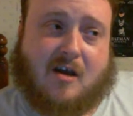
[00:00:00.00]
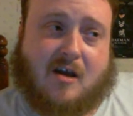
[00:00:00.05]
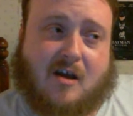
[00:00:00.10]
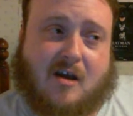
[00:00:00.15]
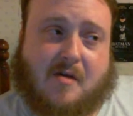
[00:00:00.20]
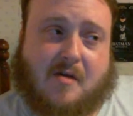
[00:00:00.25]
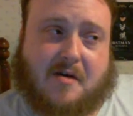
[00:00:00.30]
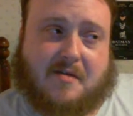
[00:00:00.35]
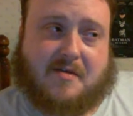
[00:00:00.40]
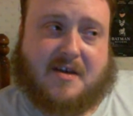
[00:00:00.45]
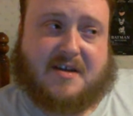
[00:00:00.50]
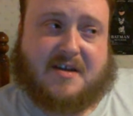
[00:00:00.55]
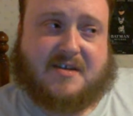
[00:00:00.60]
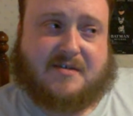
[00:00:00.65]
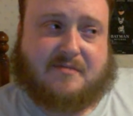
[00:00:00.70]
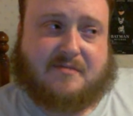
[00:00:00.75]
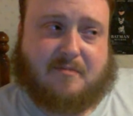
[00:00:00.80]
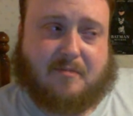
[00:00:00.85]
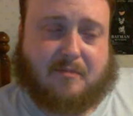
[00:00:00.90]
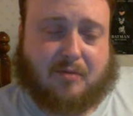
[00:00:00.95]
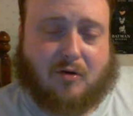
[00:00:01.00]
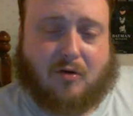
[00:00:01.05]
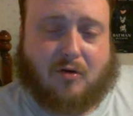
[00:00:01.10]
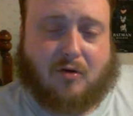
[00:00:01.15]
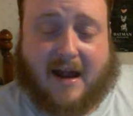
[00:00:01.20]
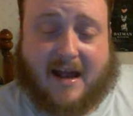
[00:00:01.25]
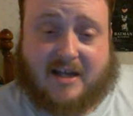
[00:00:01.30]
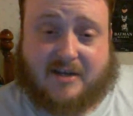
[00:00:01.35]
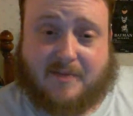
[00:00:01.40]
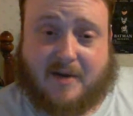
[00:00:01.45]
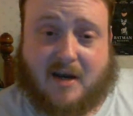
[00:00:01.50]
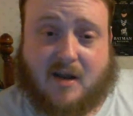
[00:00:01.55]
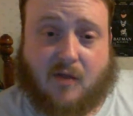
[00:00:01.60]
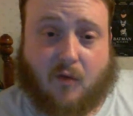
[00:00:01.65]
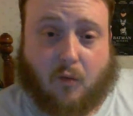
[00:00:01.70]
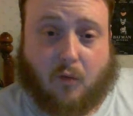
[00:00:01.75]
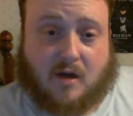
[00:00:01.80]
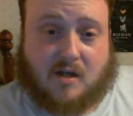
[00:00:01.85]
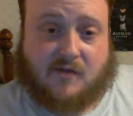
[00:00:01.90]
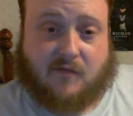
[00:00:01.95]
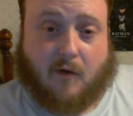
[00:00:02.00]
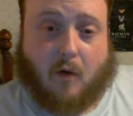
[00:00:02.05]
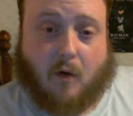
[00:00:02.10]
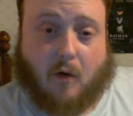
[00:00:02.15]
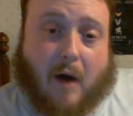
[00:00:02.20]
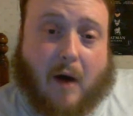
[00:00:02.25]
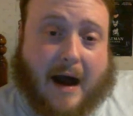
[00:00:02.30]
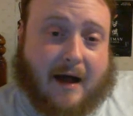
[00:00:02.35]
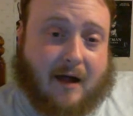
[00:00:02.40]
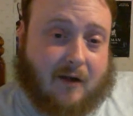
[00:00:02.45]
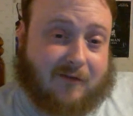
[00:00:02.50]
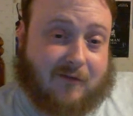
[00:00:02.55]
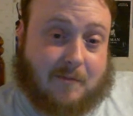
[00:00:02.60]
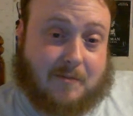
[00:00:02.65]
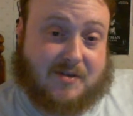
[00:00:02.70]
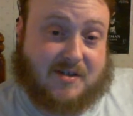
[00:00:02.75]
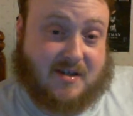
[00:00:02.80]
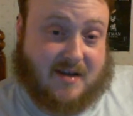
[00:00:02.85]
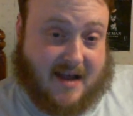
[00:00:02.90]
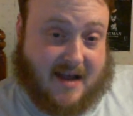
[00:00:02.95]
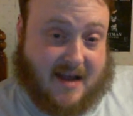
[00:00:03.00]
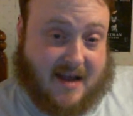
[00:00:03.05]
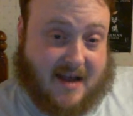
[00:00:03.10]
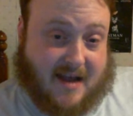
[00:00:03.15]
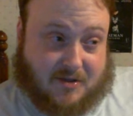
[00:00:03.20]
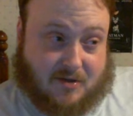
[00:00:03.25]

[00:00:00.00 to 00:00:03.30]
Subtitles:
But this Blu-ray has been in the works for a while from Synapse,